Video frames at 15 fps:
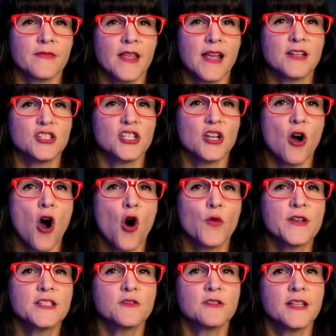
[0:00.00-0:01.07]
and she
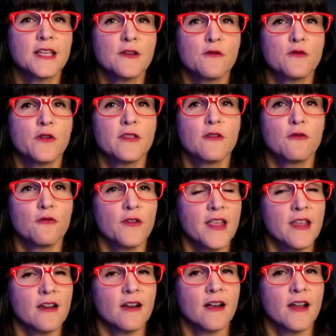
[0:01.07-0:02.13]
always lived with the
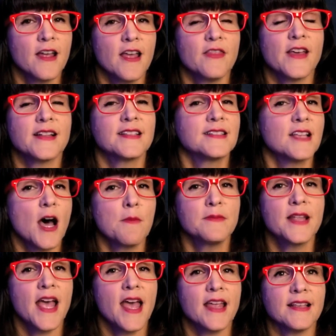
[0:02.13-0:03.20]
fear that
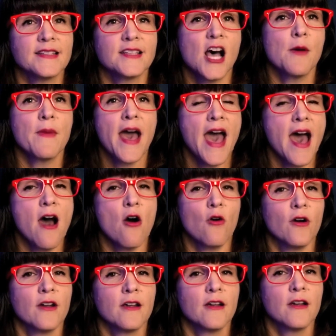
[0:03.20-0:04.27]
someday,
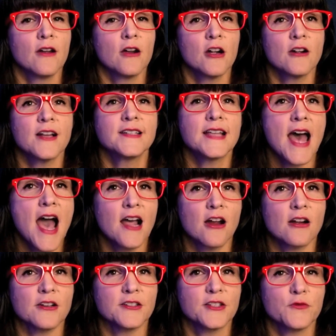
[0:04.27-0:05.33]
somehow, her
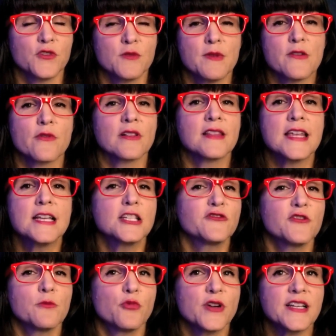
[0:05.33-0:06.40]
attackers would be released
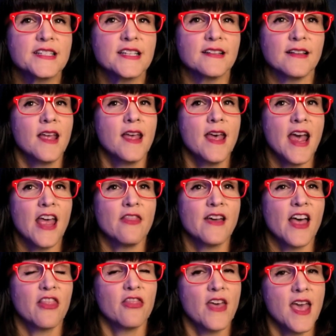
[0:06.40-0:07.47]
from prison and
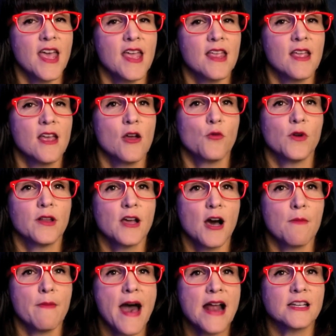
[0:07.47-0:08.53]
that they would
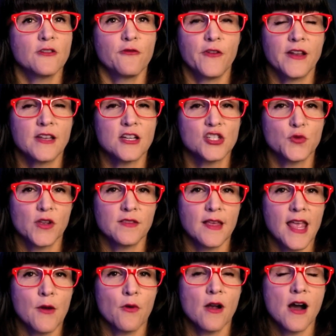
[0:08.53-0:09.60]
come back to finish what
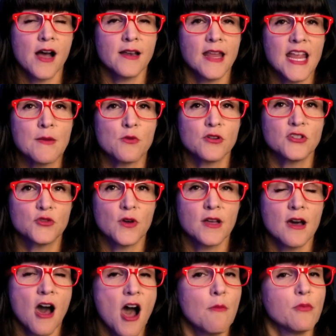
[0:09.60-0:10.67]
they were unable to
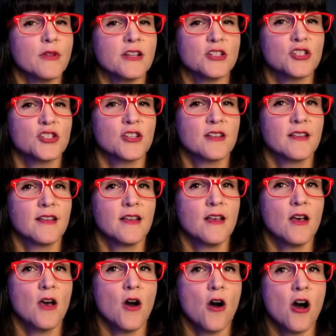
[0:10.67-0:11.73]
accomplish
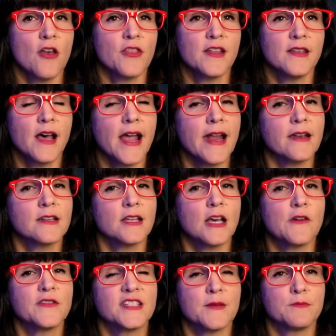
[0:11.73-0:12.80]
on the night
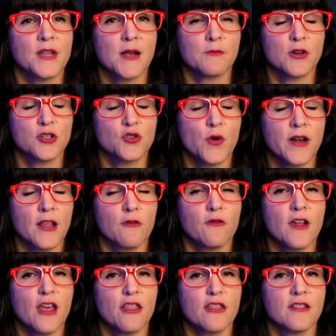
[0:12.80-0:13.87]
of September
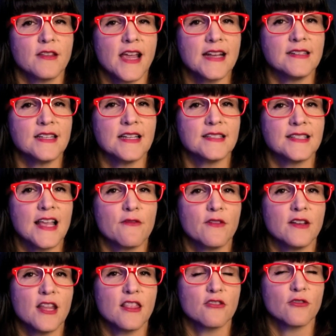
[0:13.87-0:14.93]
25th,
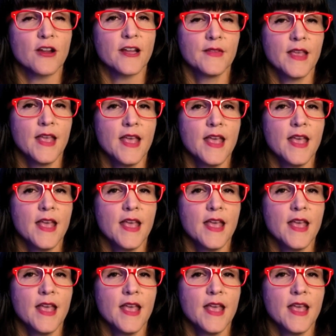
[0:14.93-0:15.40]
1973.